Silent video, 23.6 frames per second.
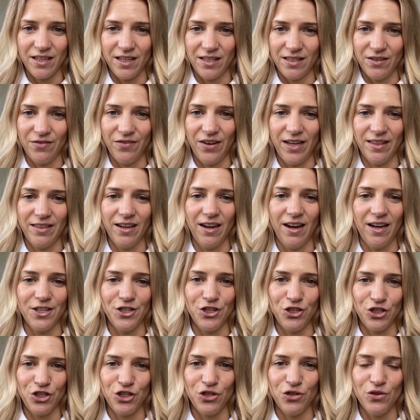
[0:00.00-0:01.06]
is the fact that I
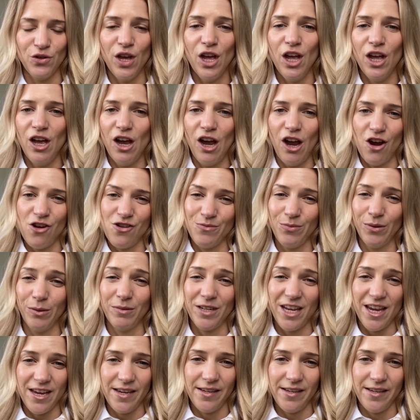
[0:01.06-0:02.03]
do only probably heat